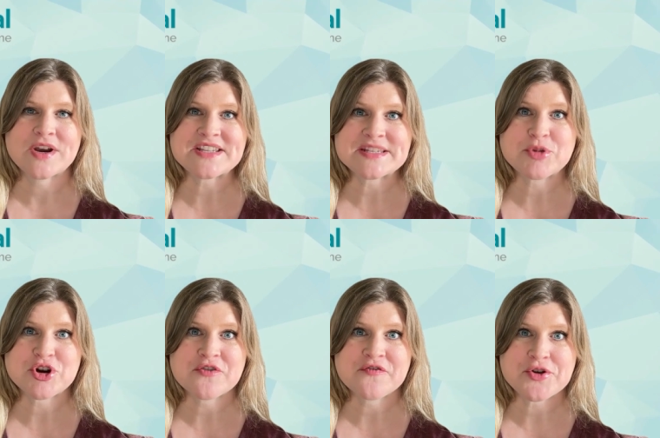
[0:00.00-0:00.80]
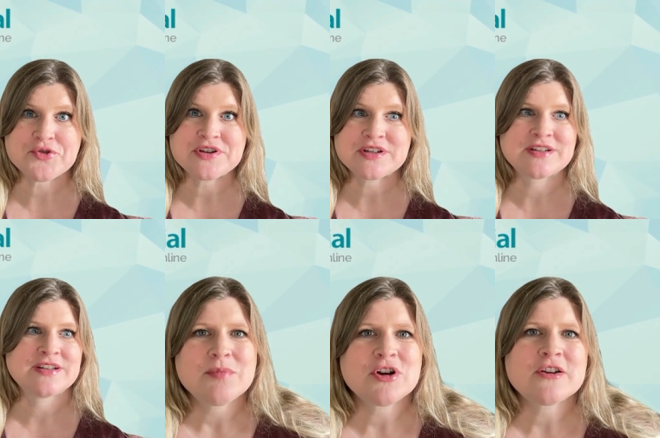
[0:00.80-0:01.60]
What is a burner phone? A
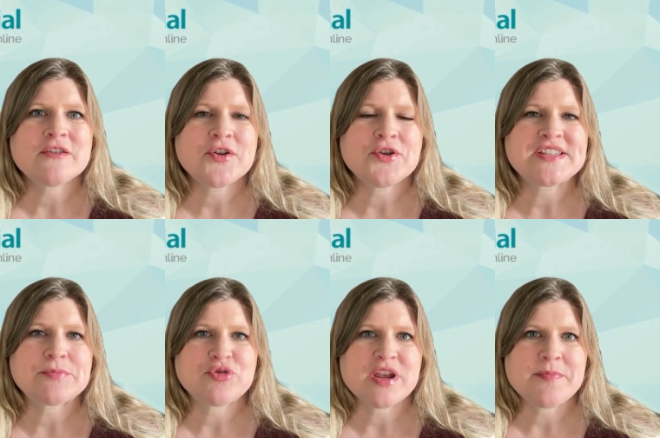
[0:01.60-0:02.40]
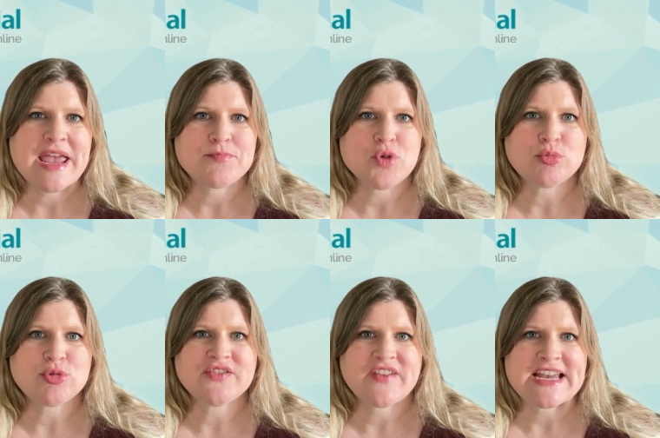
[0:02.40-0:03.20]
burner phone is a prepaid mobile
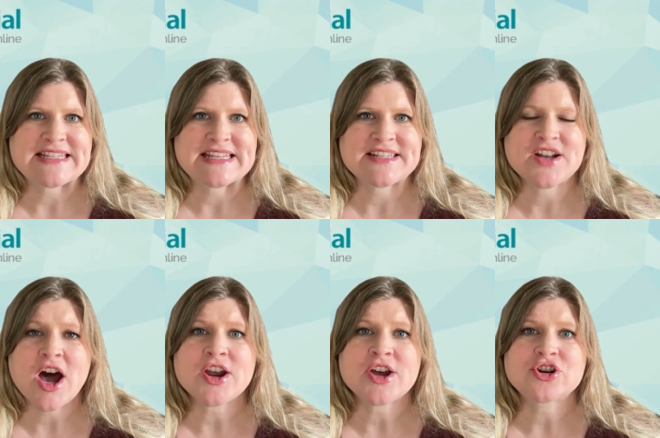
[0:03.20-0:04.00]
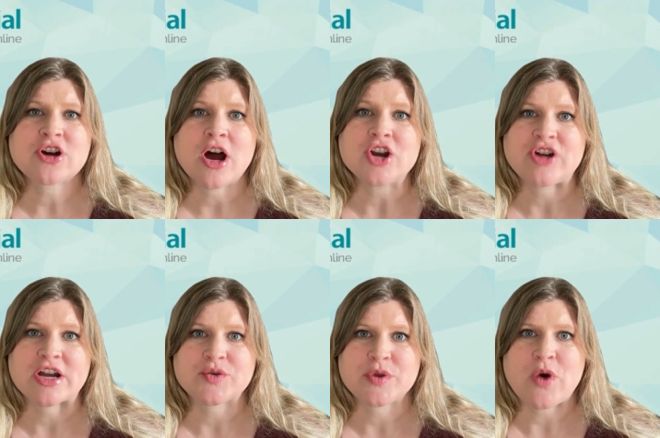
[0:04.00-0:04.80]
device that's not under contract
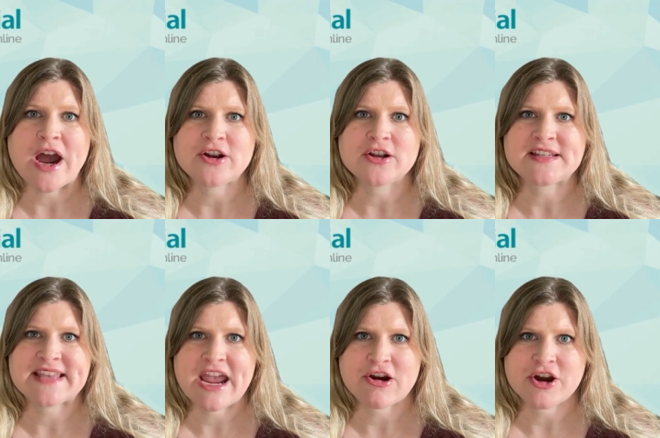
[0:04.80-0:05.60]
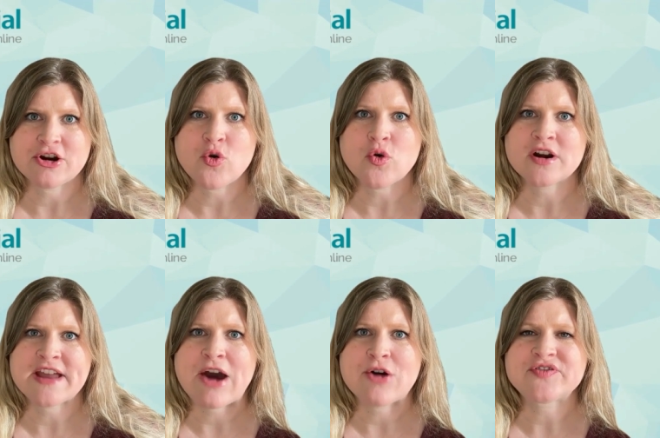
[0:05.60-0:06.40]
with a wireless carrier or an
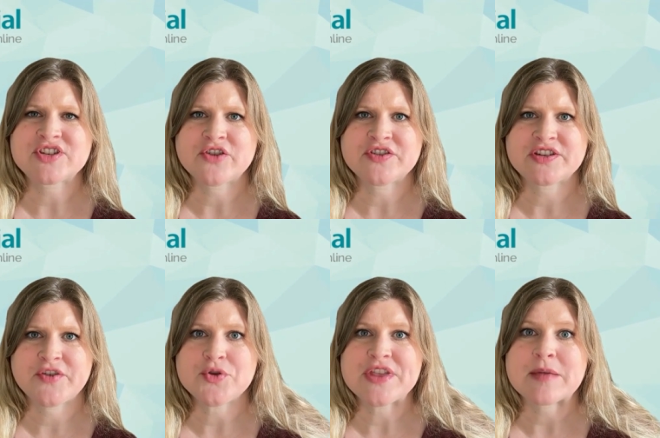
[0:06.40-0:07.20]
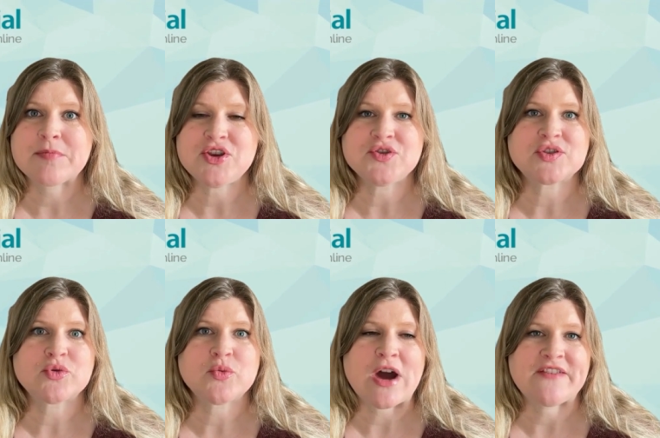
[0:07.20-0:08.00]
out of service phone that can be used with
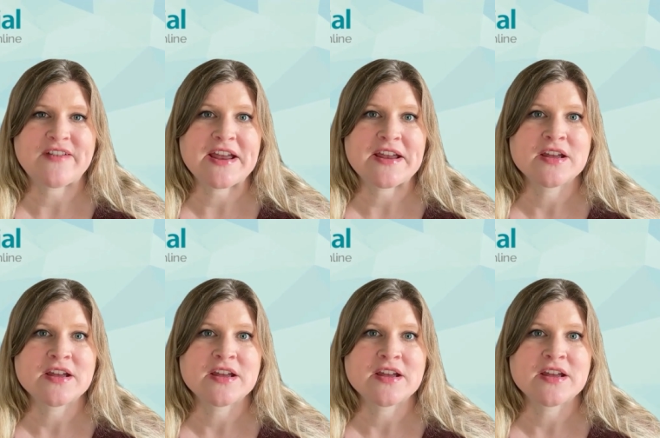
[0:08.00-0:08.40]
Wi Fi.